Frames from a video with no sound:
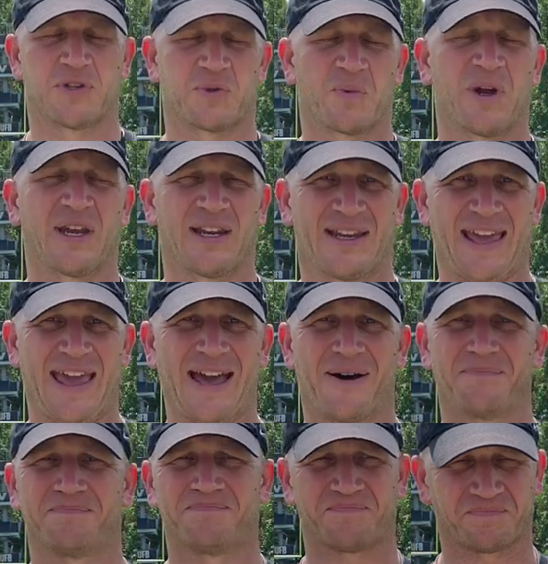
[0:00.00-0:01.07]
spring and
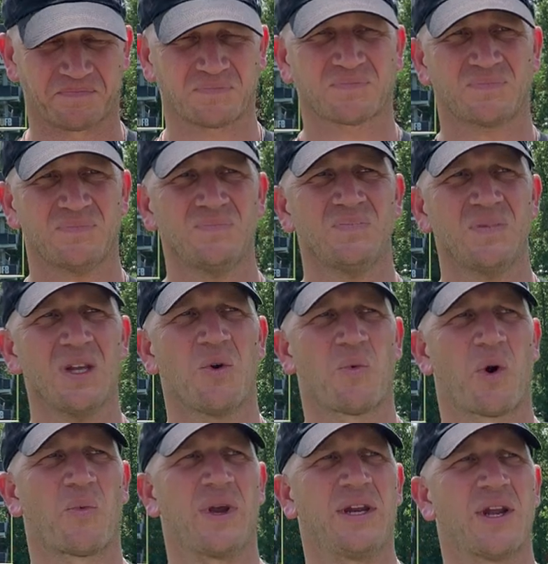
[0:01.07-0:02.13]
camp
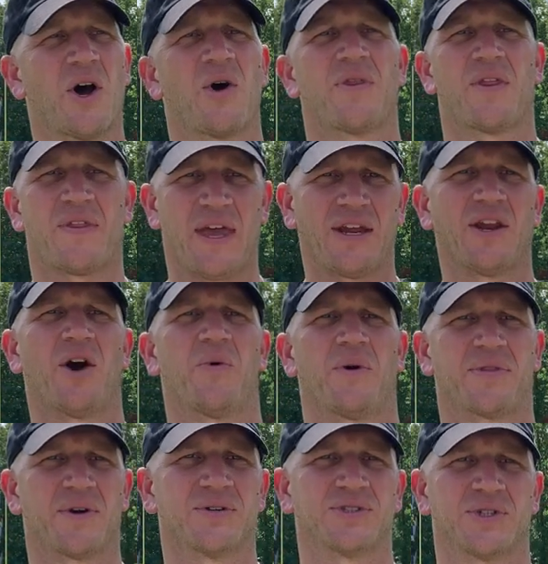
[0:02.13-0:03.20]
where we know that they know
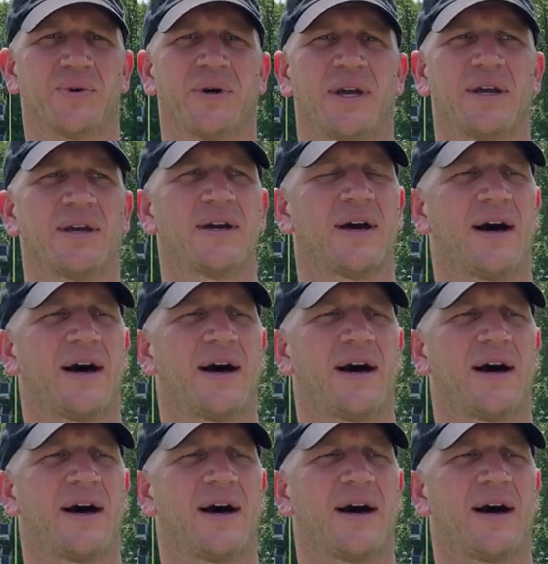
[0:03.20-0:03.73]
what they're doing.